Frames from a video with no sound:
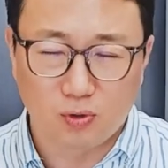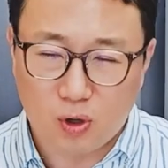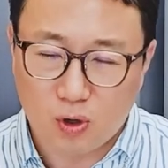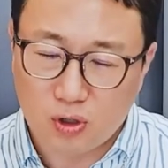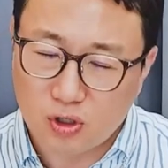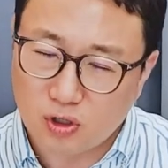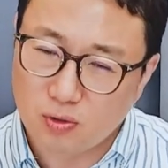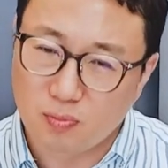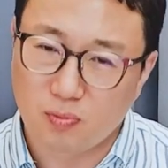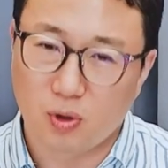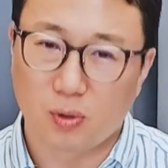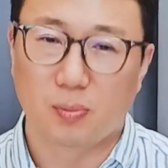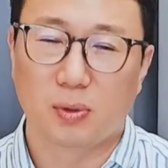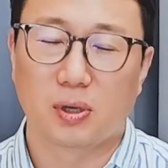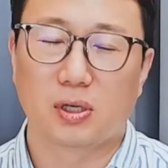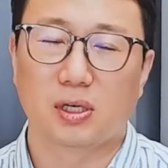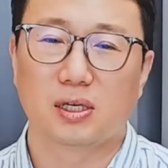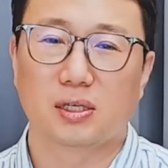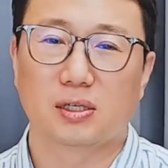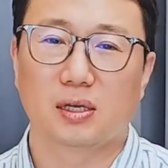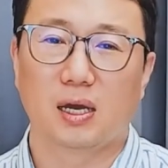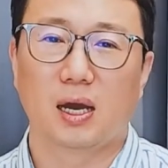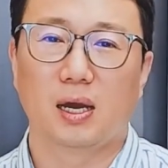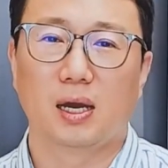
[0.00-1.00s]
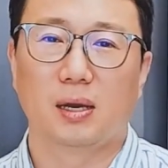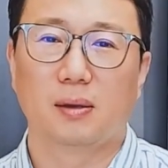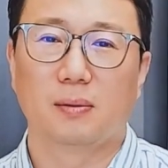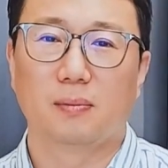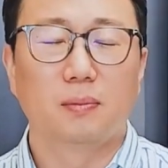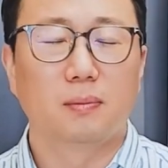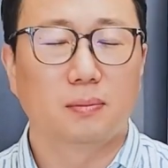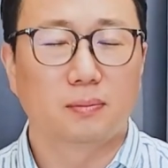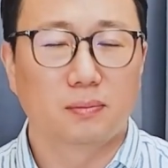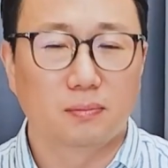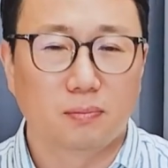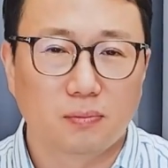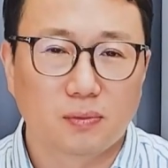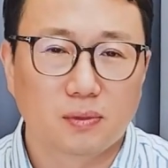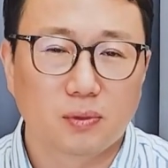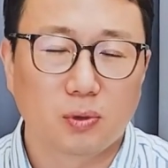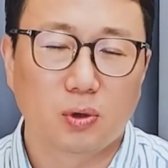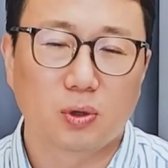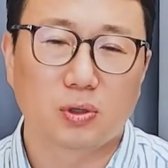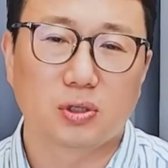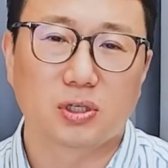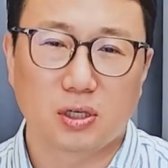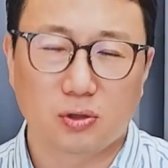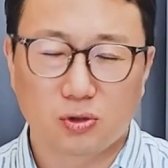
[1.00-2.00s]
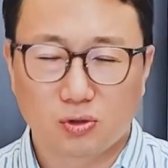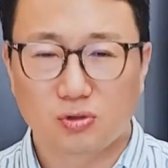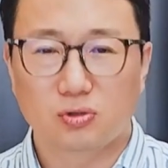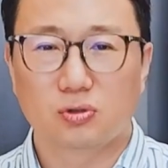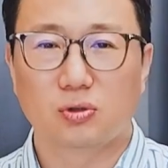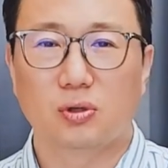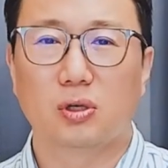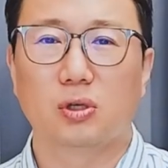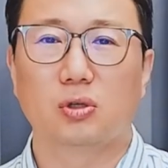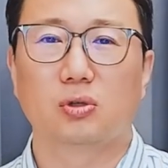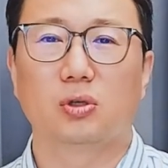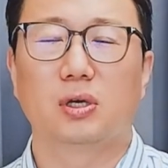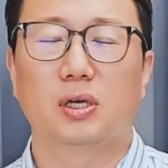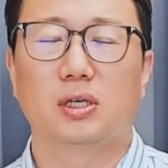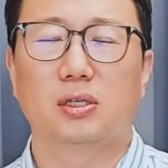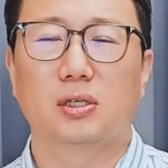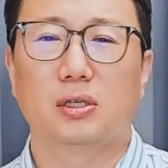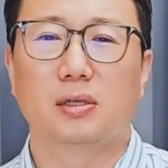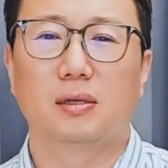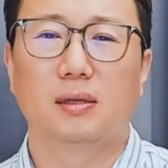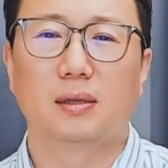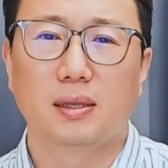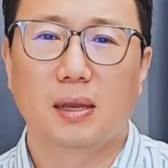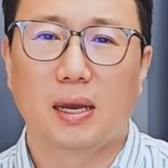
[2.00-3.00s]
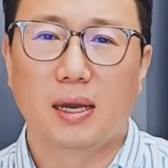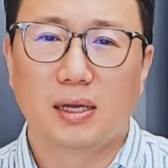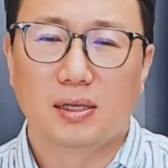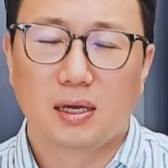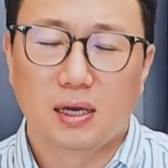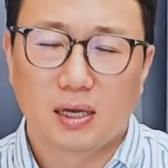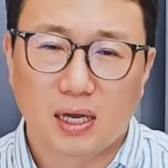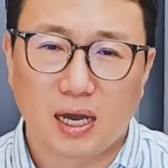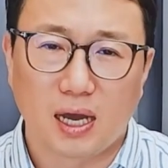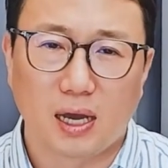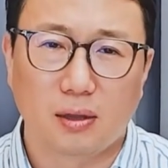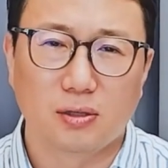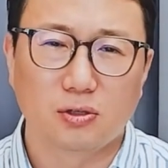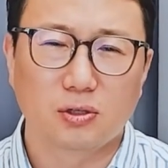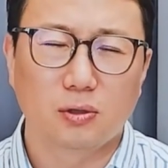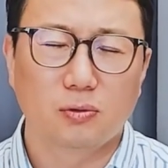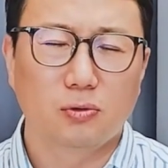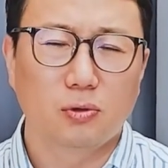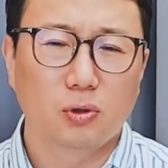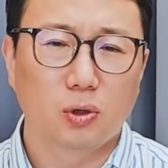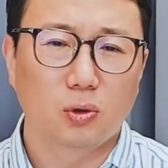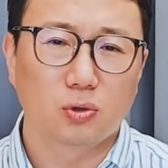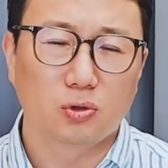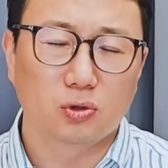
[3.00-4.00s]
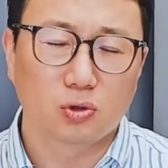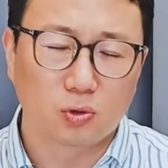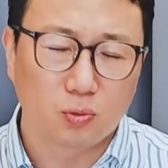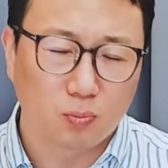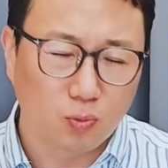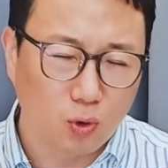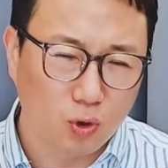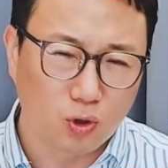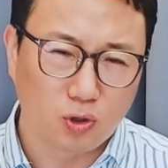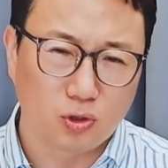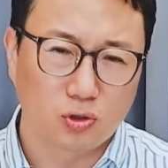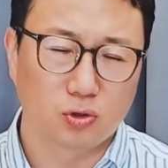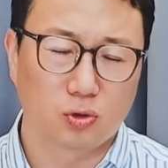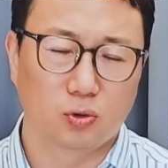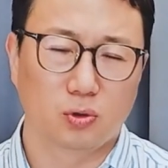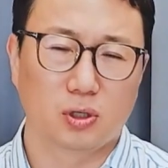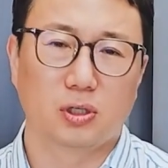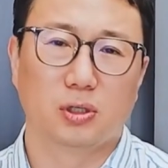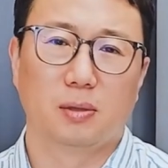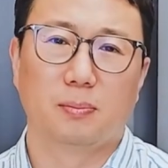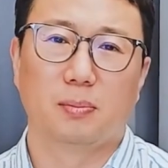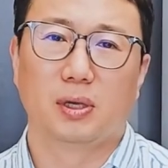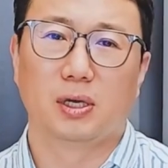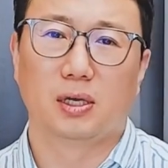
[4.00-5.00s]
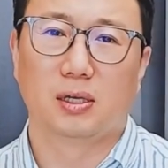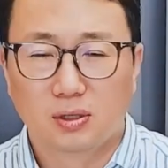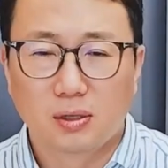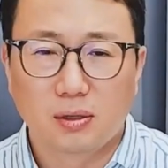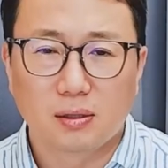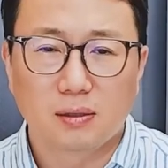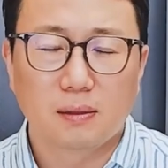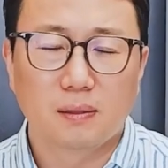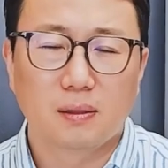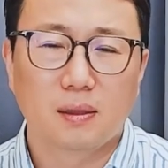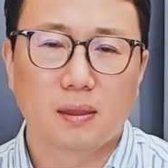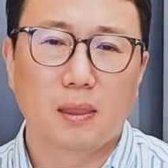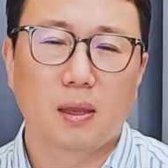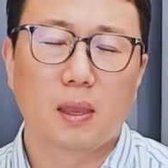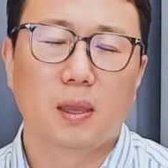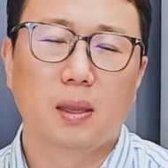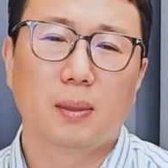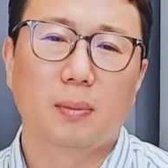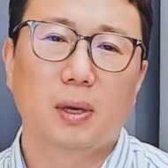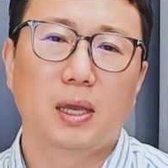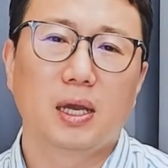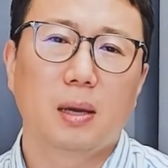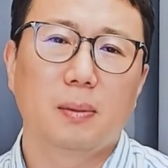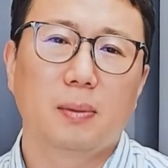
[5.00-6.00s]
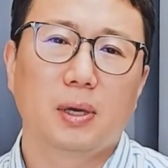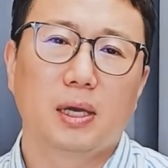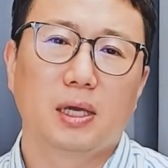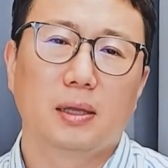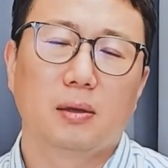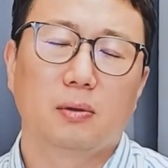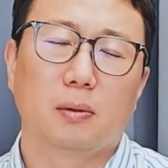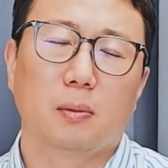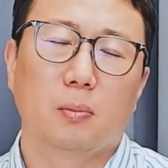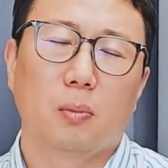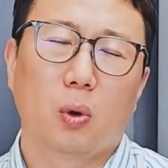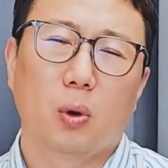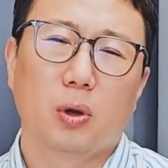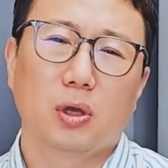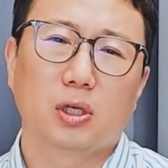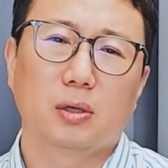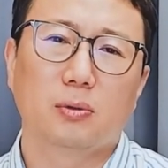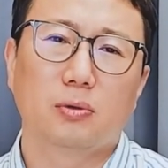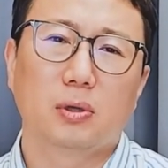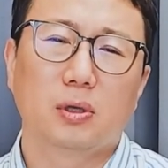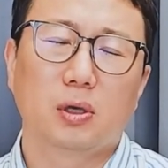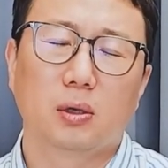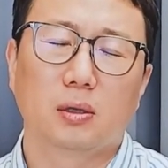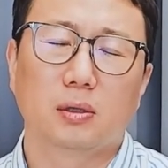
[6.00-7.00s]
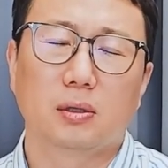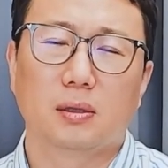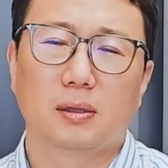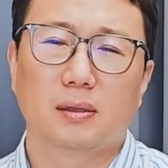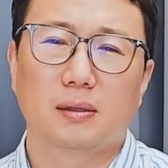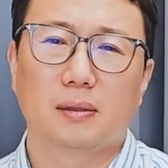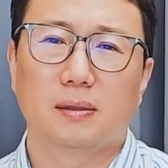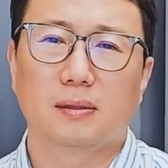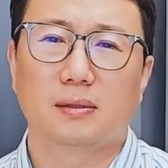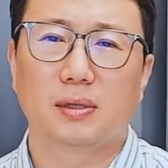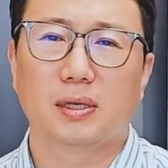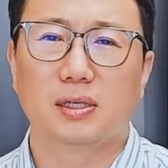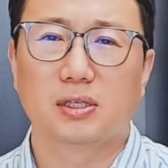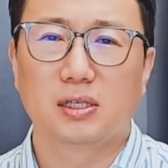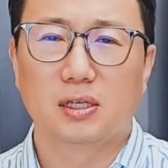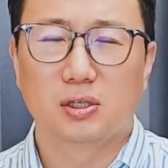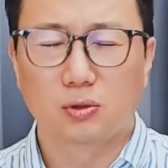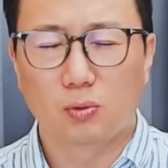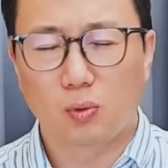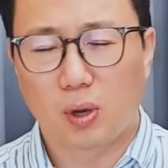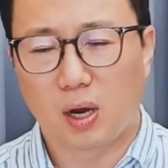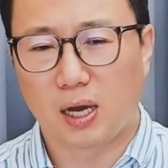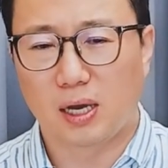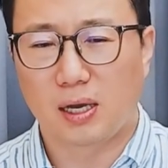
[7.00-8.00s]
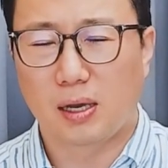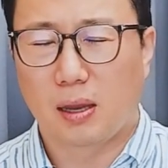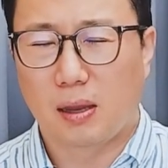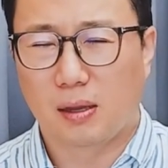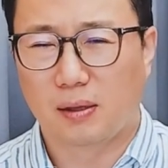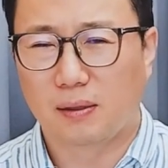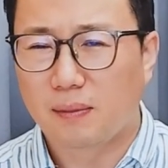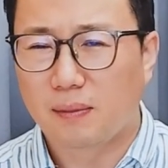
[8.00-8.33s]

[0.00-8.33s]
auction properties continues to increase, and the lives of those who bought during the peak are becoming even more difficult. This is why